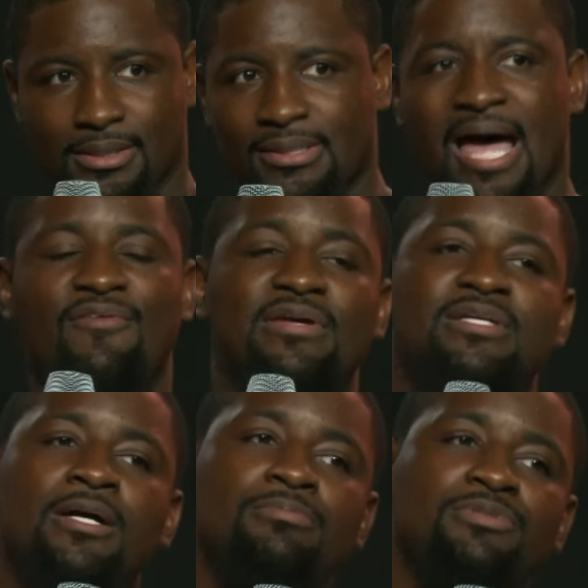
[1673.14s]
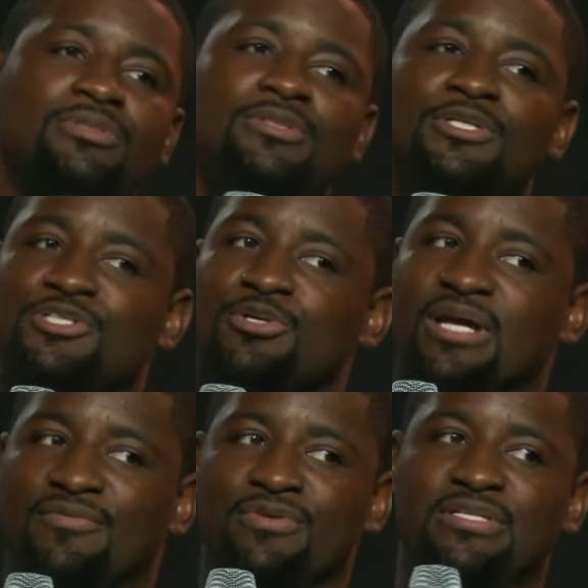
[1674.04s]
A lot of us come to church
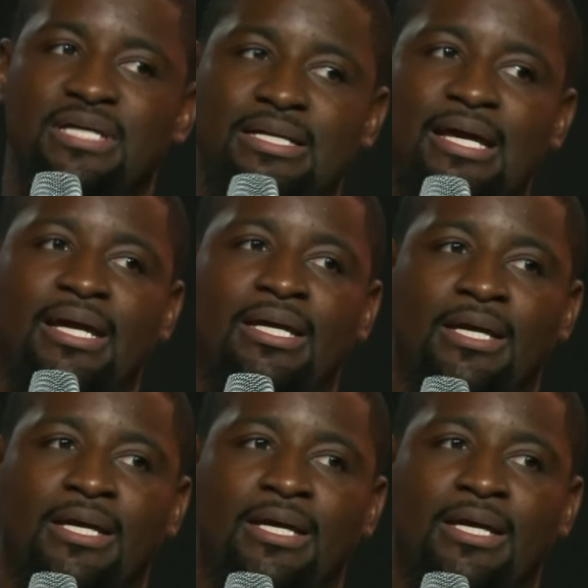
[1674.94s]
every Sunday,